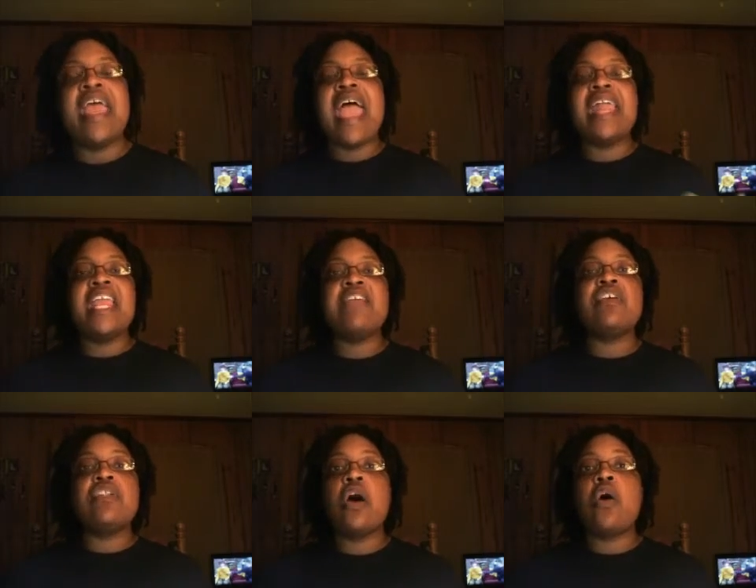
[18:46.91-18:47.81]
And
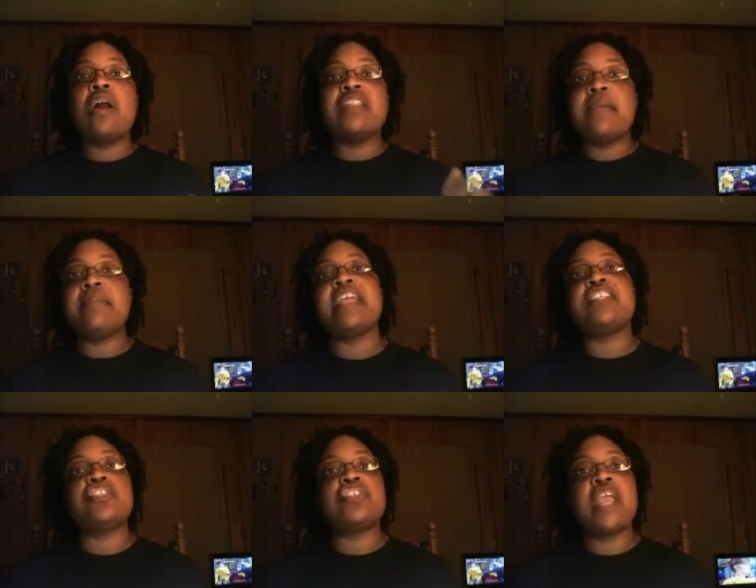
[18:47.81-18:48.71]
even though
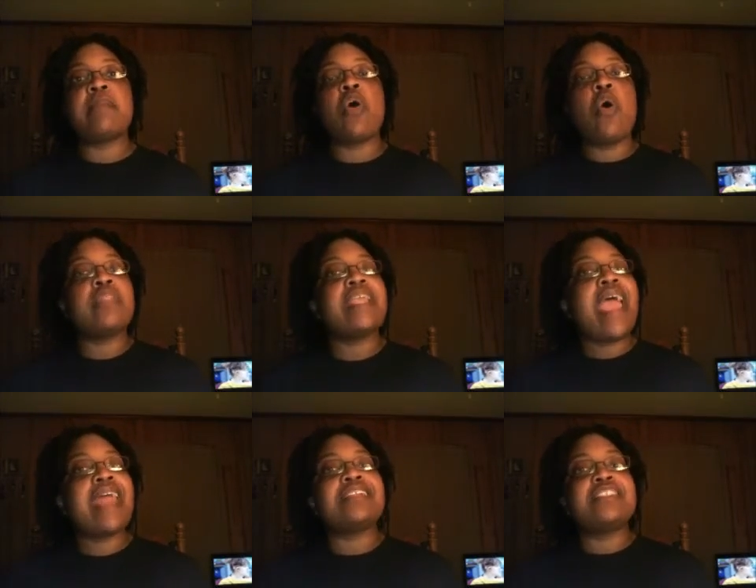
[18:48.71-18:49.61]
Elimination Chamber only
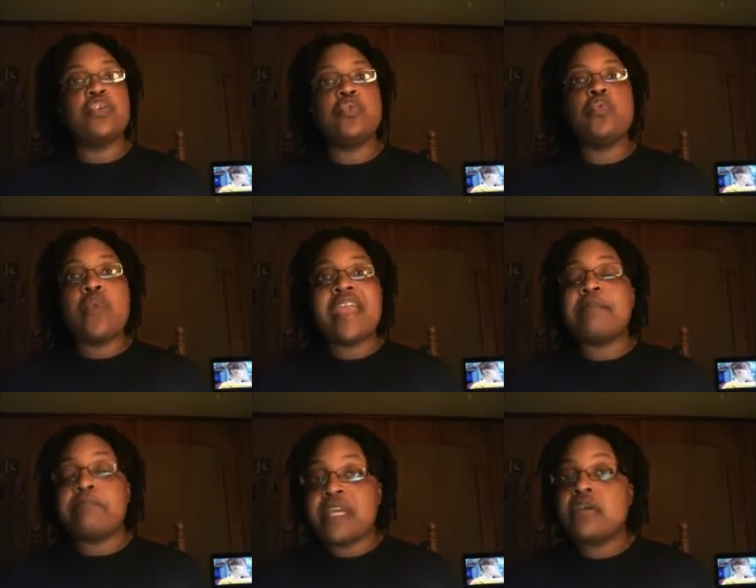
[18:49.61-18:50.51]
had a
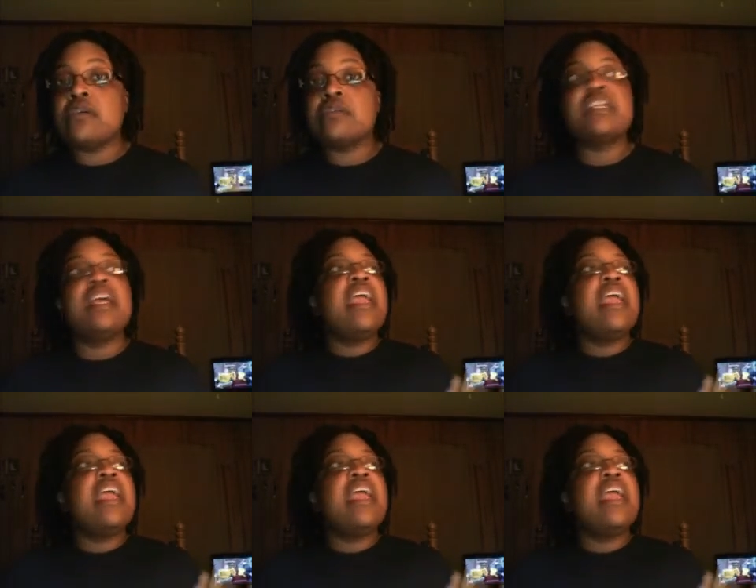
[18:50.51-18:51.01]
two-week build,